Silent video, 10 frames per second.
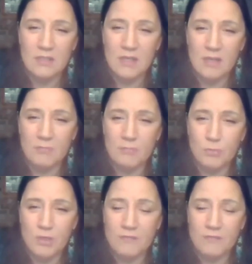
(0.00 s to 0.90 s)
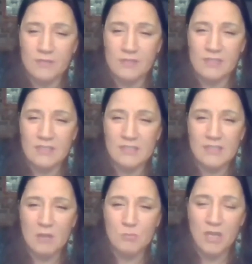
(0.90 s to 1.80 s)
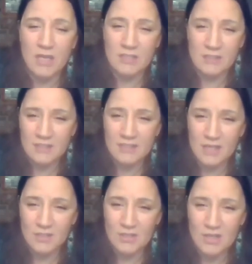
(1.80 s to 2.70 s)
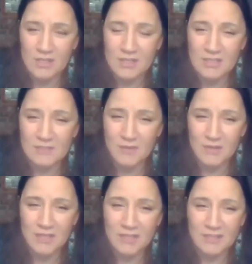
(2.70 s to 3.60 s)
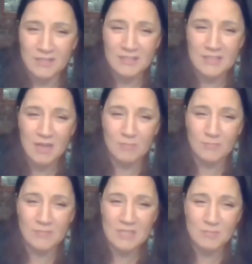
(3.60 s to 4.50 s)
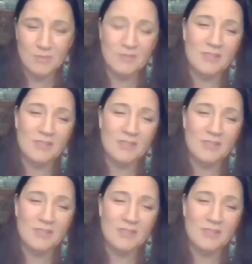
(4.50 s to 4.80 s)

brief soundbite discussion on this very deep